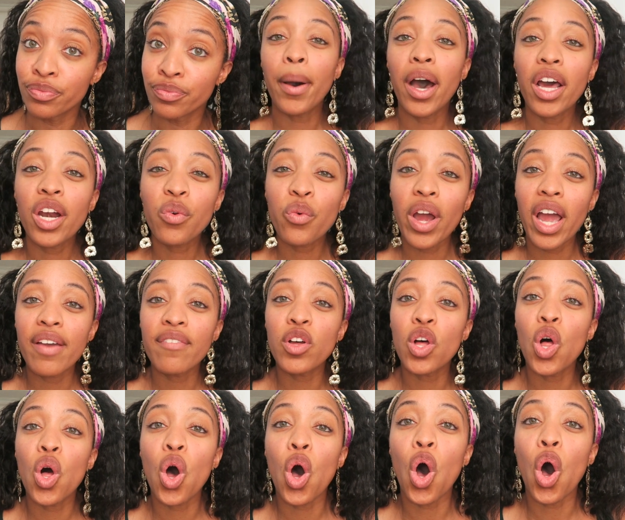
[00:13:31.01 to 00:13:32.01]
Upon
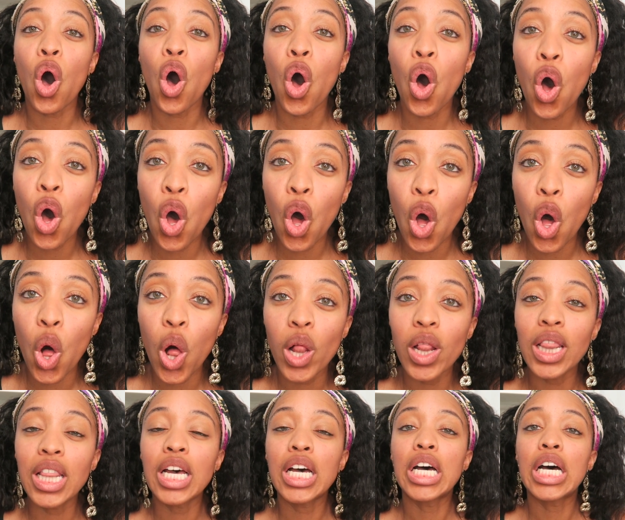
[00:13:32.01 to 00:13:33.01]
arrival,
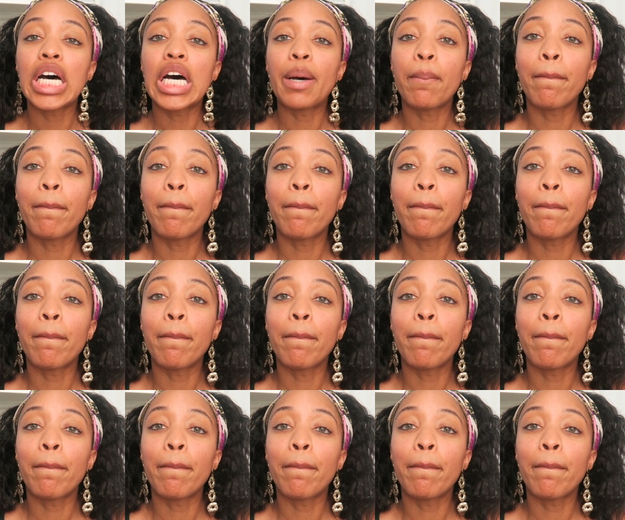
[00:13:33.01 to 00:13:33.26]
all